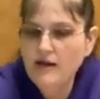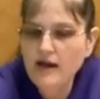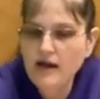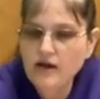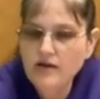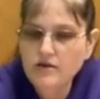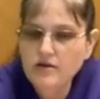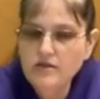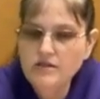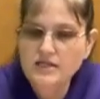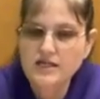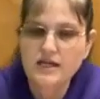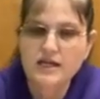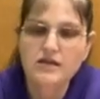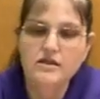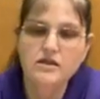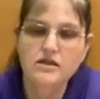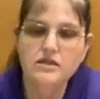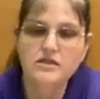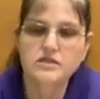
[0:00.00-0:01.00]
Now you see
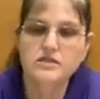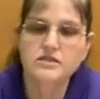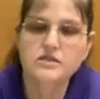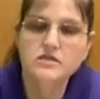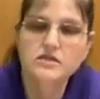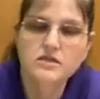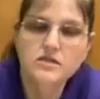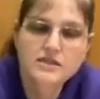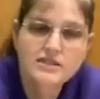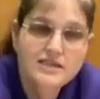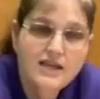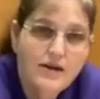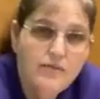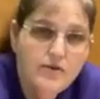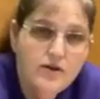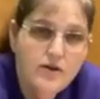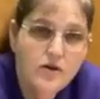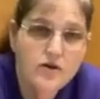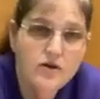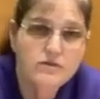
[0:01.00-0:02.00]
this
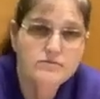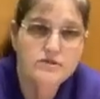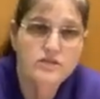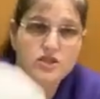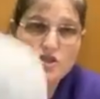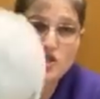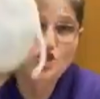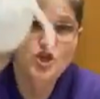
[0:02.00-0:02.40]
type of yarn comes in